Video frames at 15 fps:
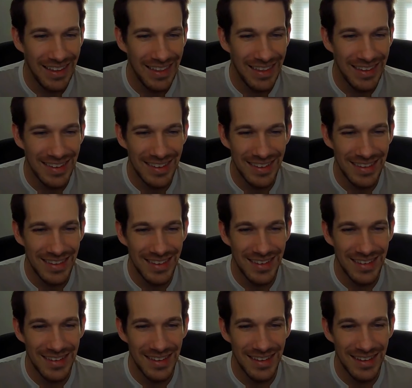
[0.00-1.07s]
This
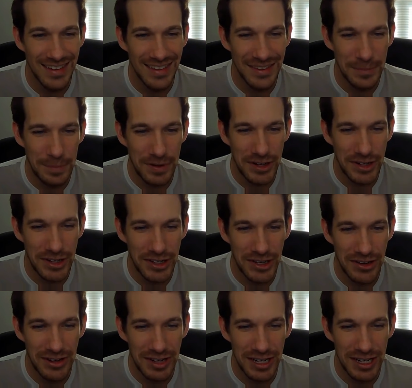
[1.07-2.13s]
is a pretty good
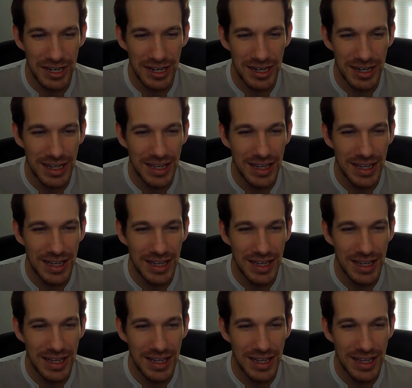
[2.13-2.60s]
unit here.